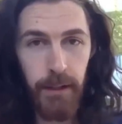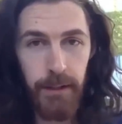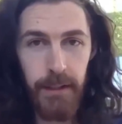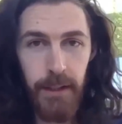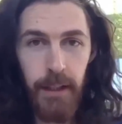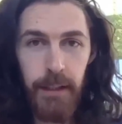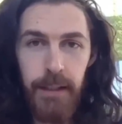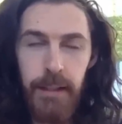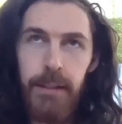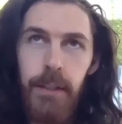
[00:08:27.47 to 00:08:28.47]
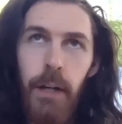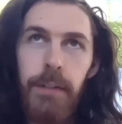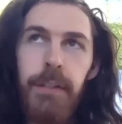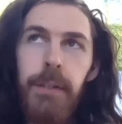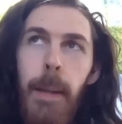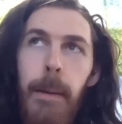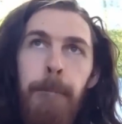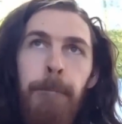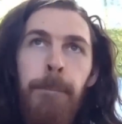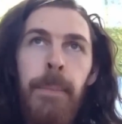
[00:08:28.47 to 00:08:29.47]
As I say, it's
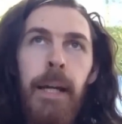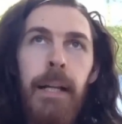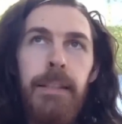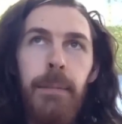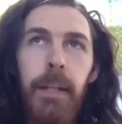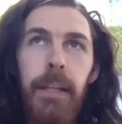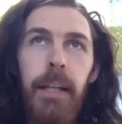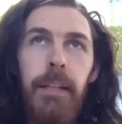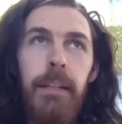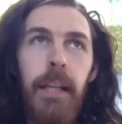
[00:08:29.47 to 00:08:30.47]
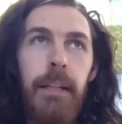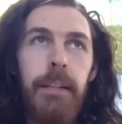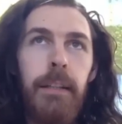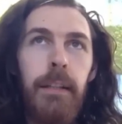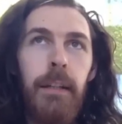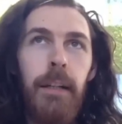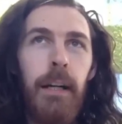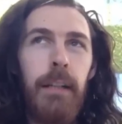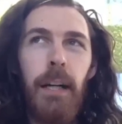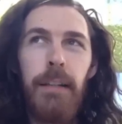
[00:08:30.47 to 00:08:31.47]
something that
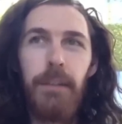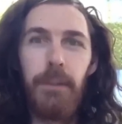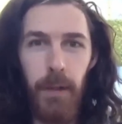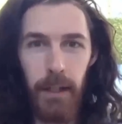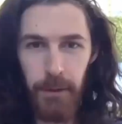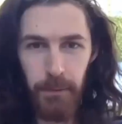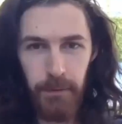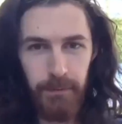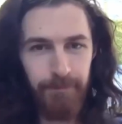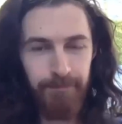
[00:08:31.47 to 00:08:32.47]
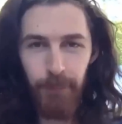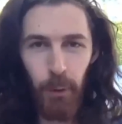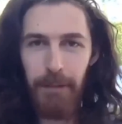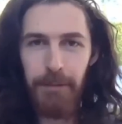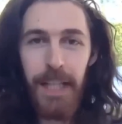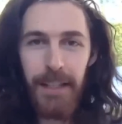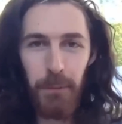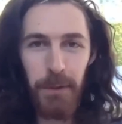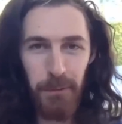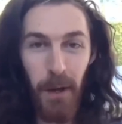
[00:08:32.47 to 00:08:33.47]
I don't gravitate
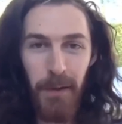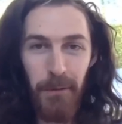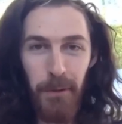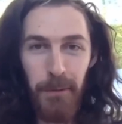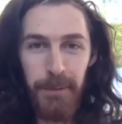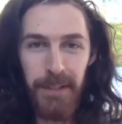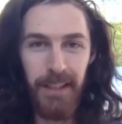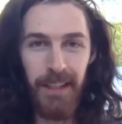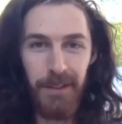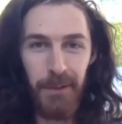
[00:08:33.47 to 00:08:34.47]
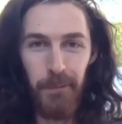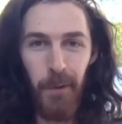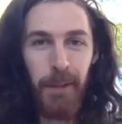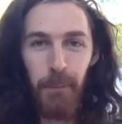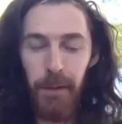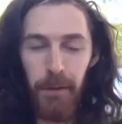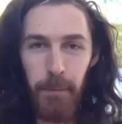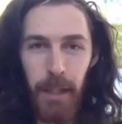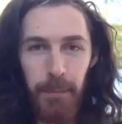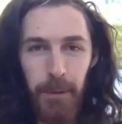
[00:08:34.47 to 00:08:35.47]
towards writer rooms. I don't write with other
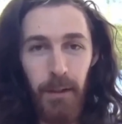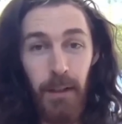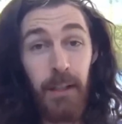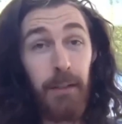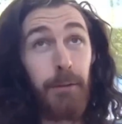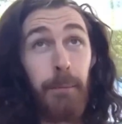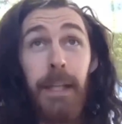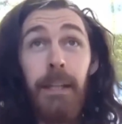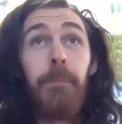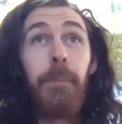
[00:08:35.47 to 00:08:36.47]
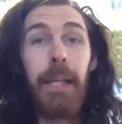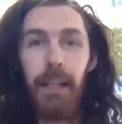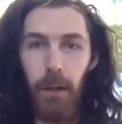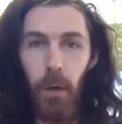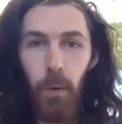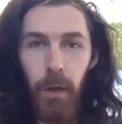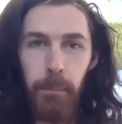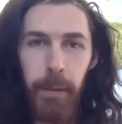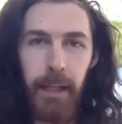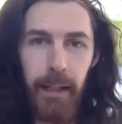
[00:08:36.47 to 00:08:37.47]
people. For me, being alone and
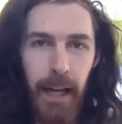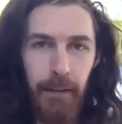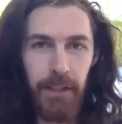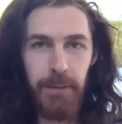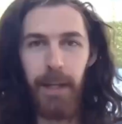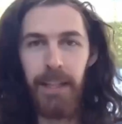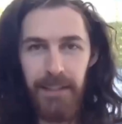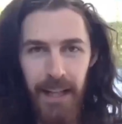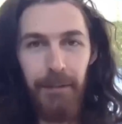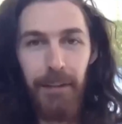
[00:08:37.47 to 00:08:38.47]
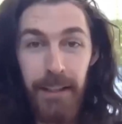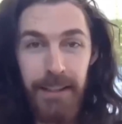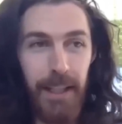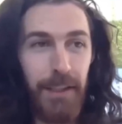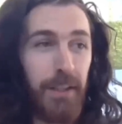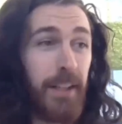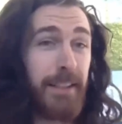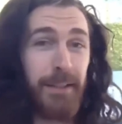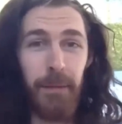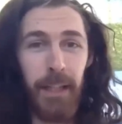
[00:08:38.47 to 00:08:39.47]
being having space and having isolation
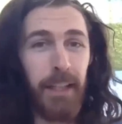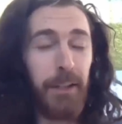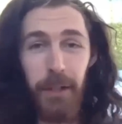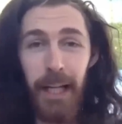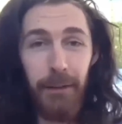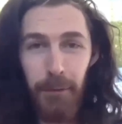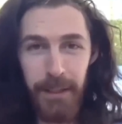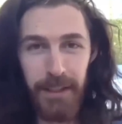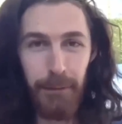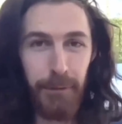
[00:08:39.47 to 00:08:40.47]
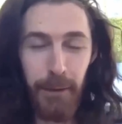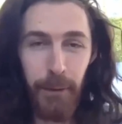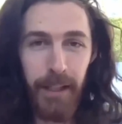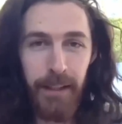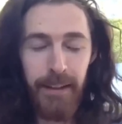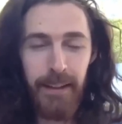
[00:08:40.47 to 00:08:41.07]
is something I create for myself anyway.